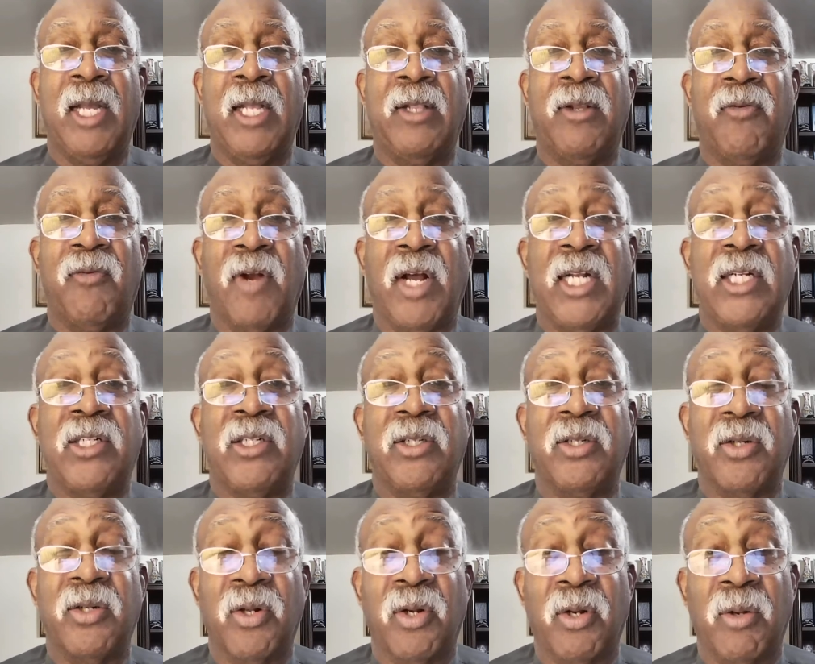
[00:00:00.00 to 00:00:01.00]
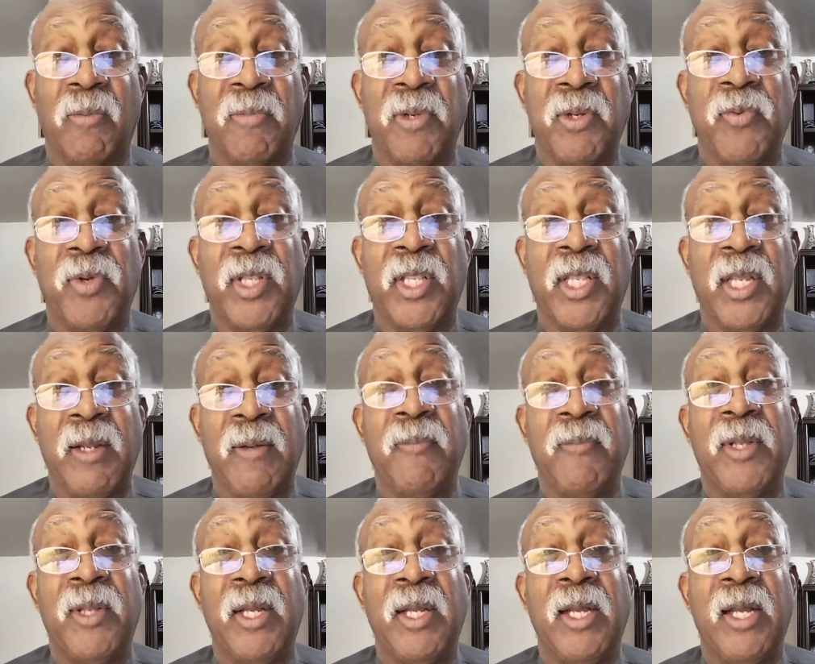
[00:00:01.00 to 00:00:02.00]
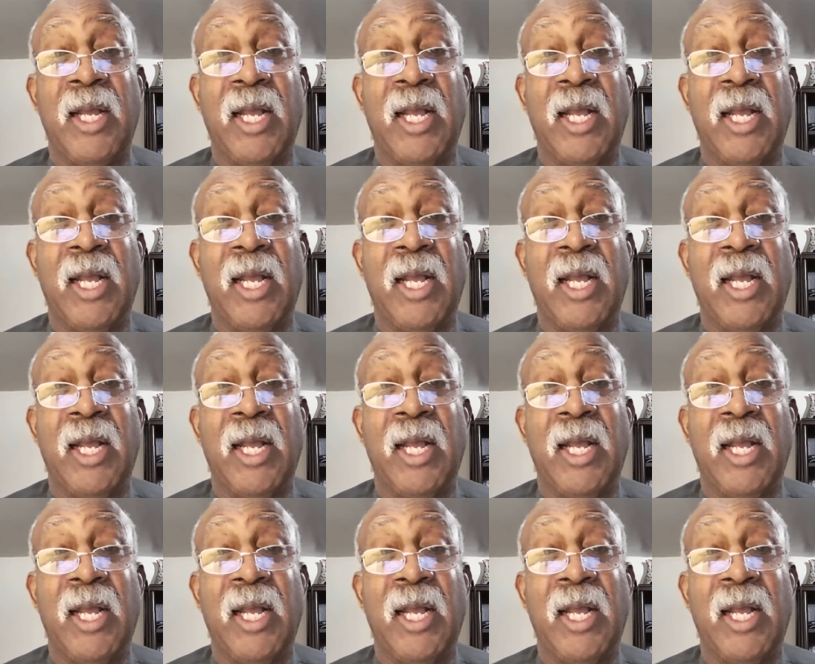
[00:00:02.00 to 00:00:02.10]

And the righteous are going to be with him,